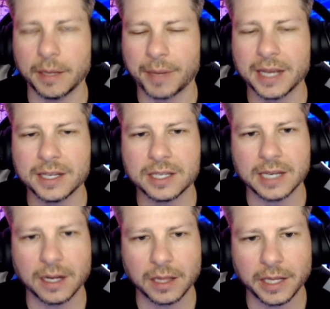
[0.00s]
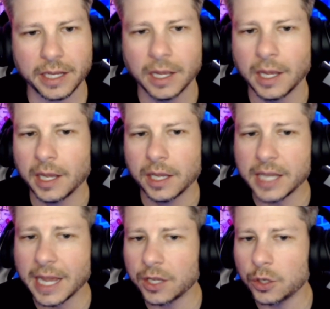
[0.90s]
Buy steadily.
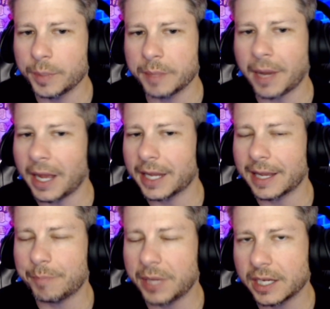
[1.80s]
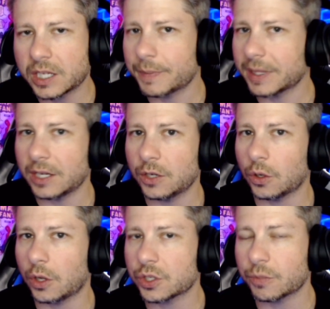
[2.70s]
Yeah, you'll be buying at peaks, but then you'll
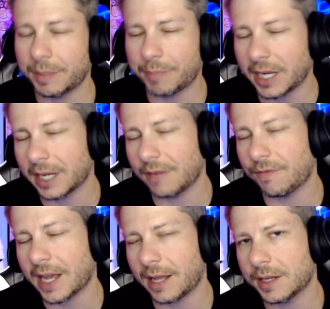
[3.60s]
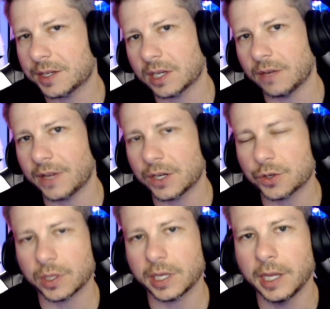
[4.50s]
also be buying at valleys, and
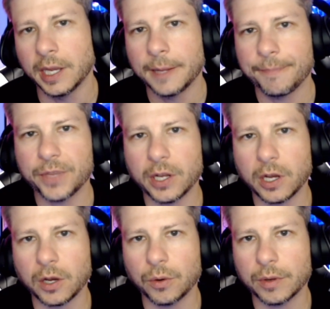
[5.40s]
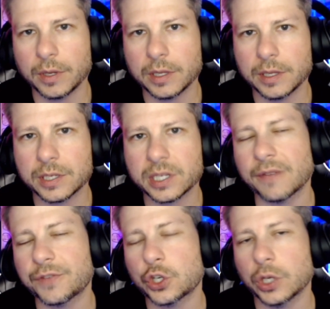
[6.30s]
eventually, the
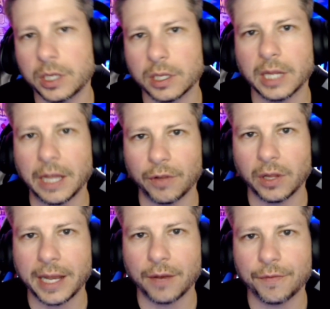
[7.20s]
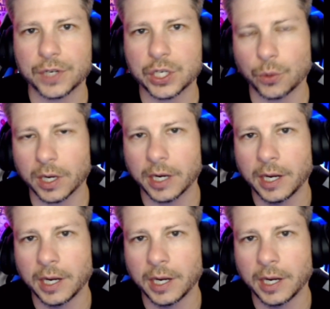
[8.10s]
stuff should level out for sure.